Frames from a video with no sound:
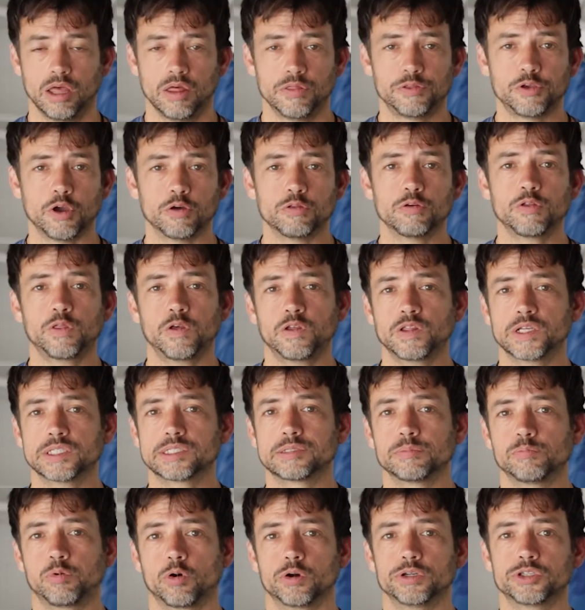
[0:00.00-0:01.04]
The other thing that's
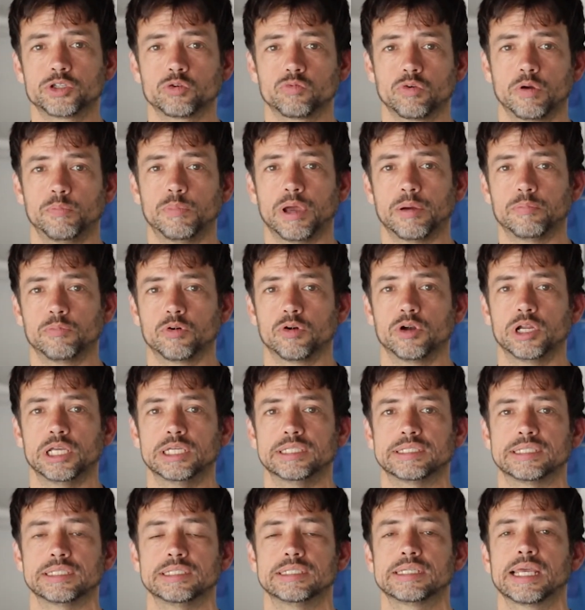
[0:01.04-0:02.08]
important to remember
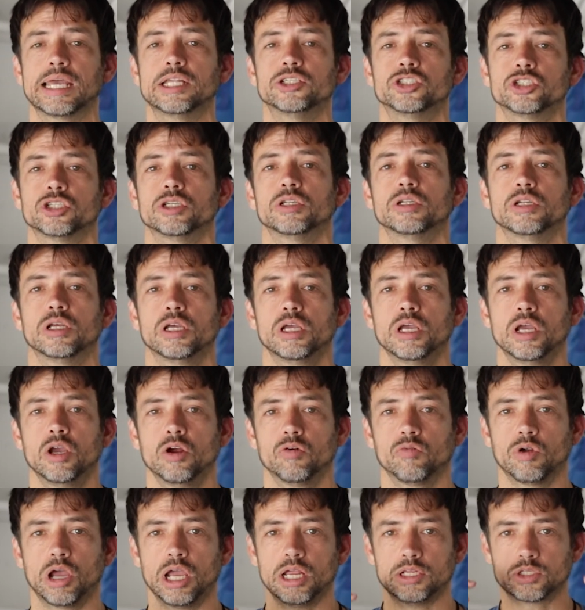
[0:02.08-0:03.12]
is intention,
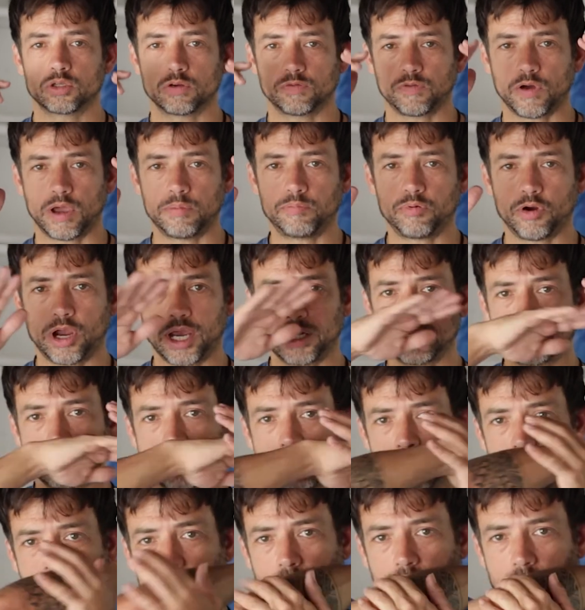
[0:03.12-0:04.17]
right? So if I'm
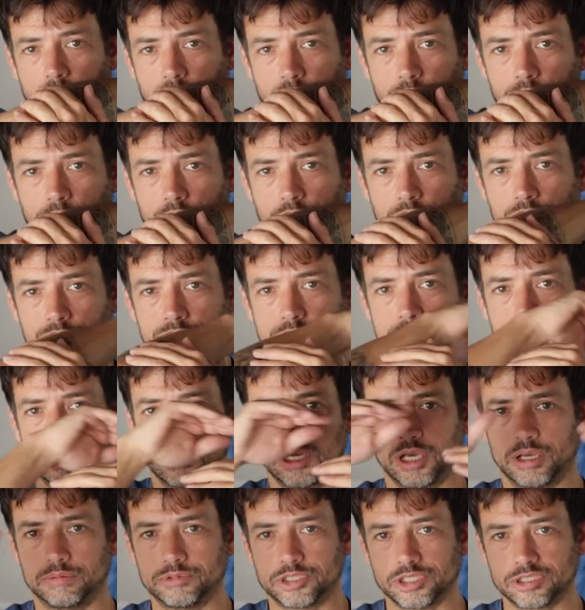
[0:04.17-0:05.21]
practicing my elbows and
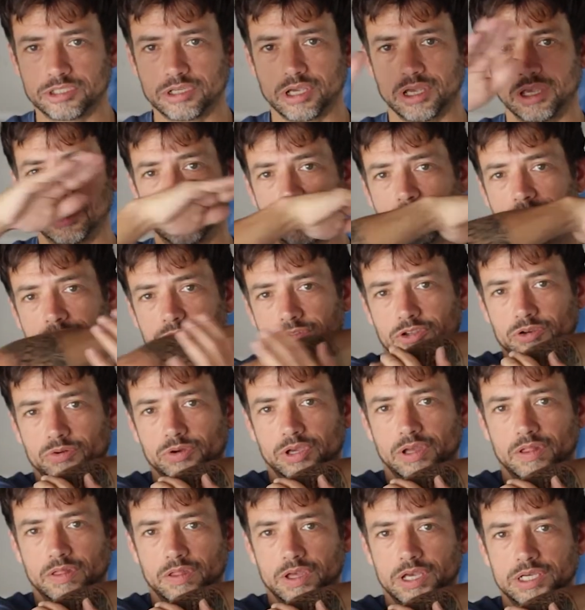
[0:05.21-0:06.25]
I'm just kind of
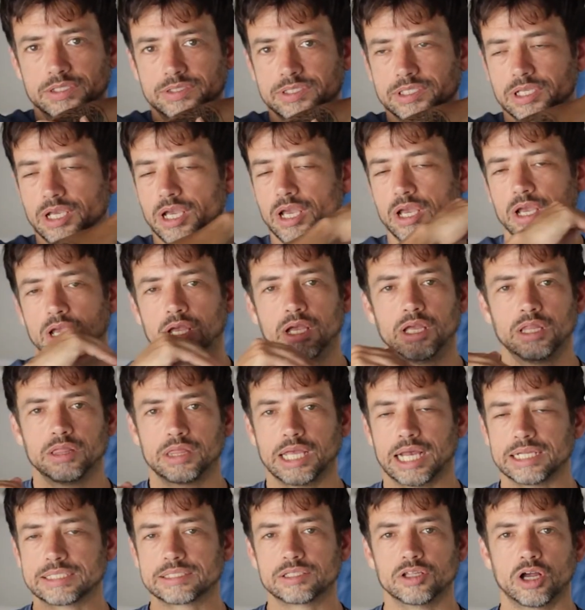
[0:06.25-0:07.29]
doing this,
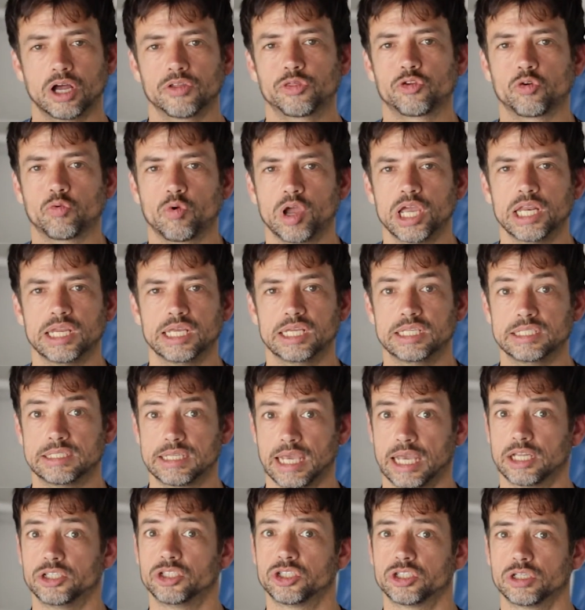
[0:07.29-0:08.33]
that's not the right
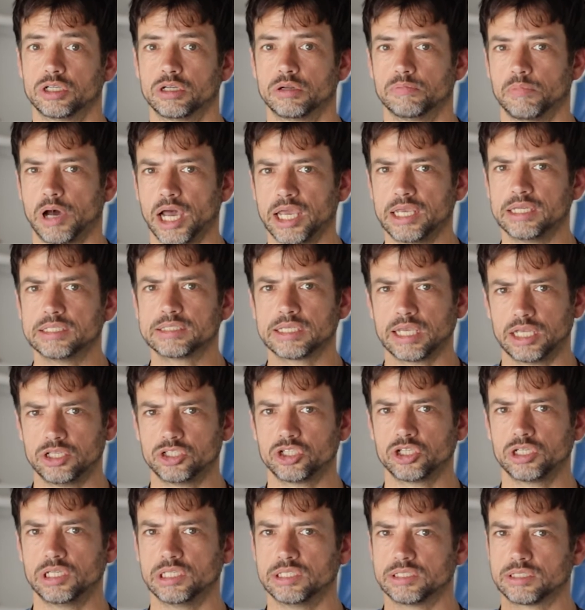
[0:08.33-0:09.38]
intention. My
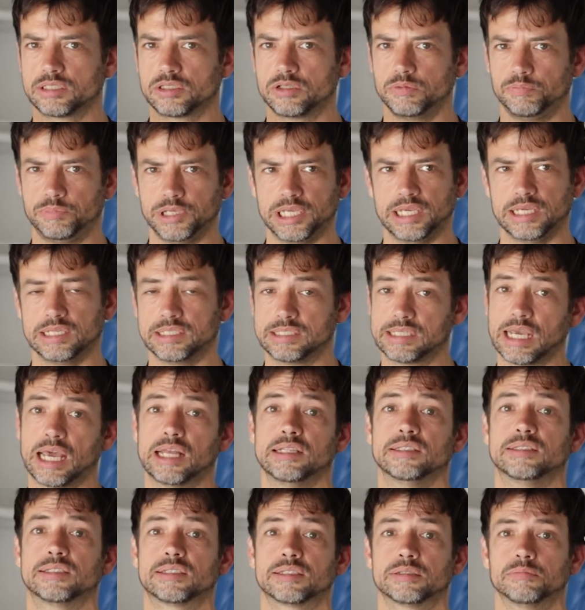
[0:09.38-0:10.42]
intention is to be
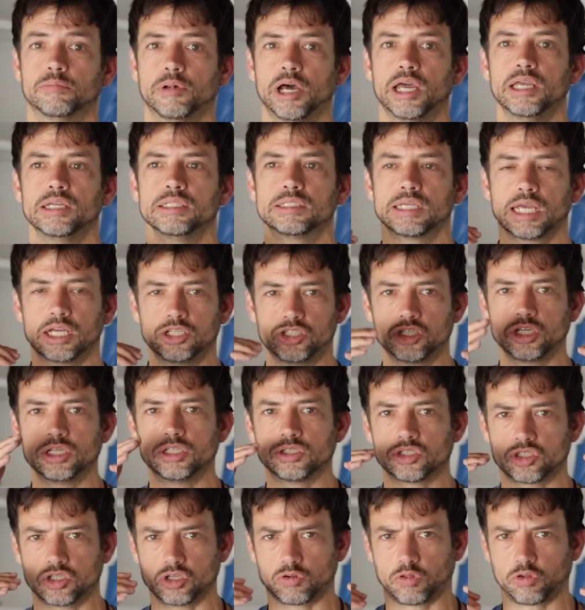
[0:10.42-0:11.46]
intense. My intention
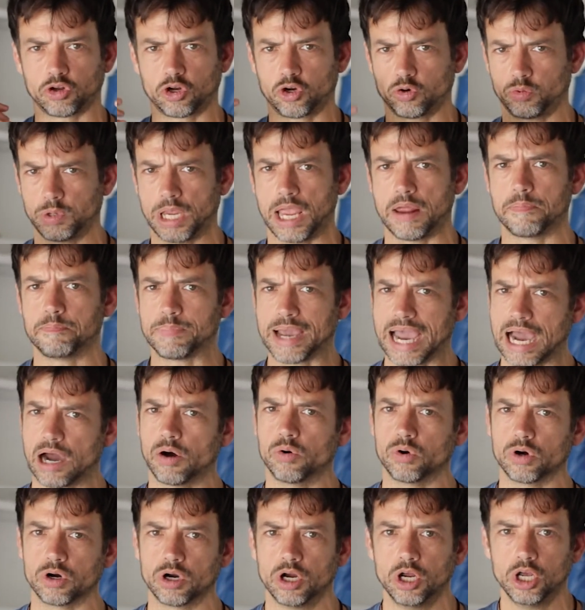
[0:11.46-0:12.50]
is to create
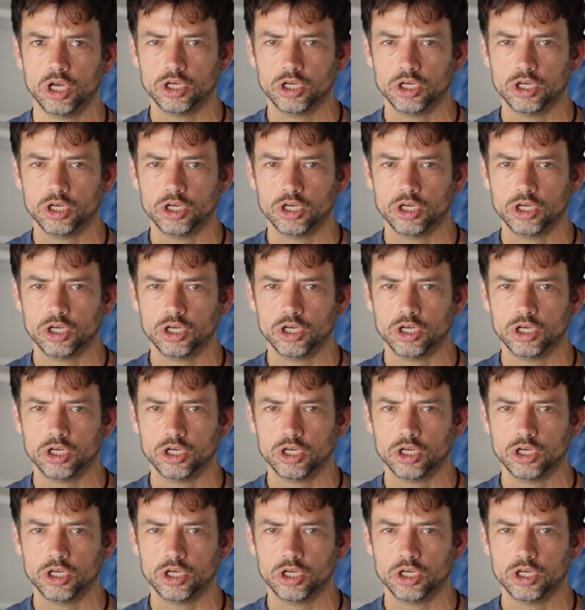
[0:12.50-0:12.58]
power.